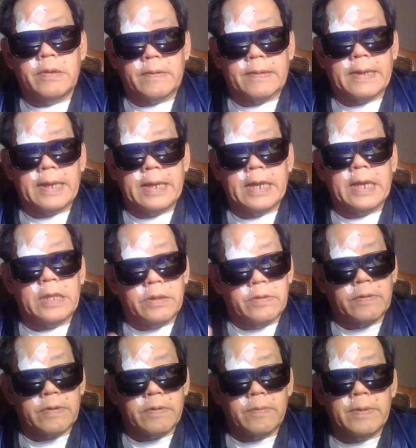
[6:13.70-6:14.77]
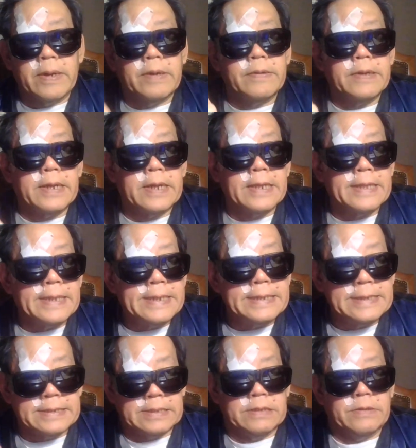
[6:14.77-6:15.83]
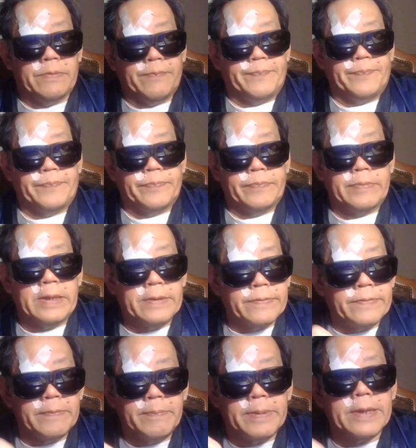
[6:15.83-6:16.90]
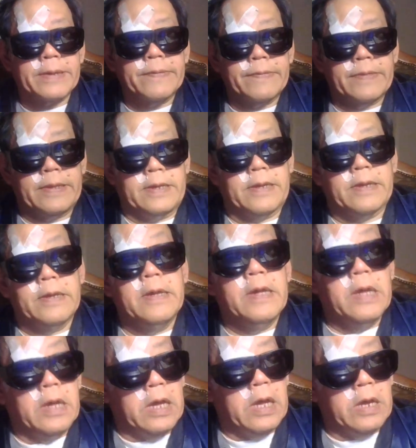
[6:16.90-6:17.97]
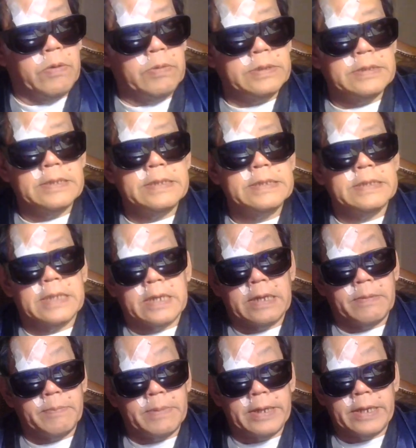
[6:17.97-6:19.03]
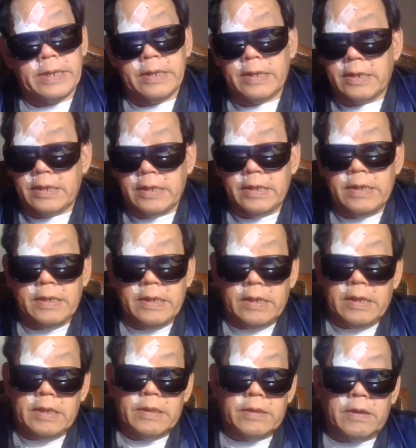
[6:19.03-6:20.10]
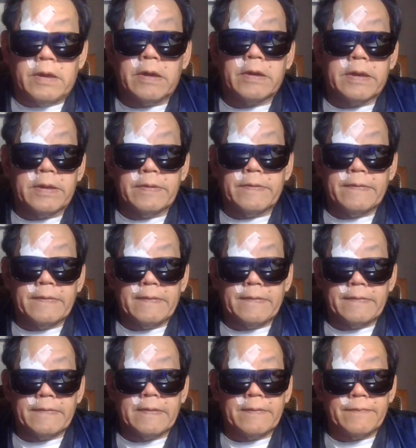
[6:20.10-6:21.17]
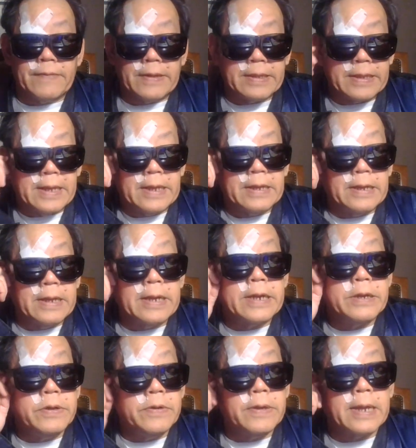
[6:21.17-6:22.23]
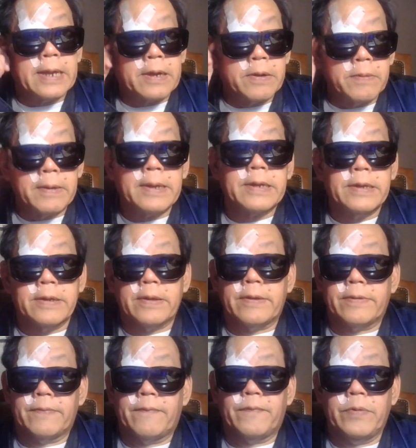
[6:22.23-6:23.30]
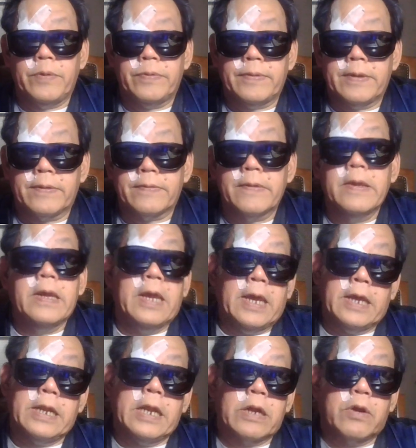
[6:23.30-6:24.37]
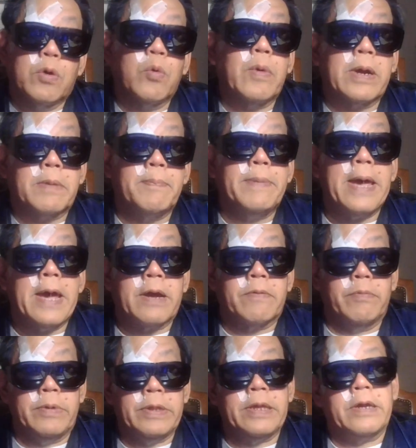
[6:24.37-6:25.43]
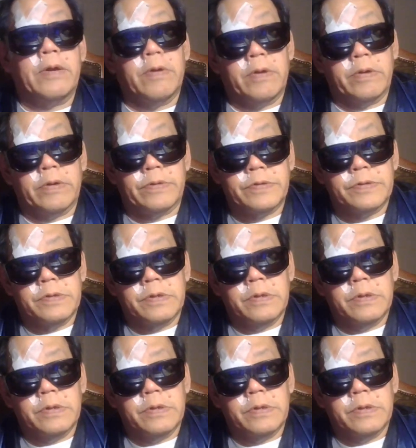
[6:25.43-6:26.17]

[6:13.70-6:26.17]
Okay, and look around and listen. That's the biggest thing. I always listen. I might talk and stuff like that, and I do get corrected on a few things, and I correct back really harsh.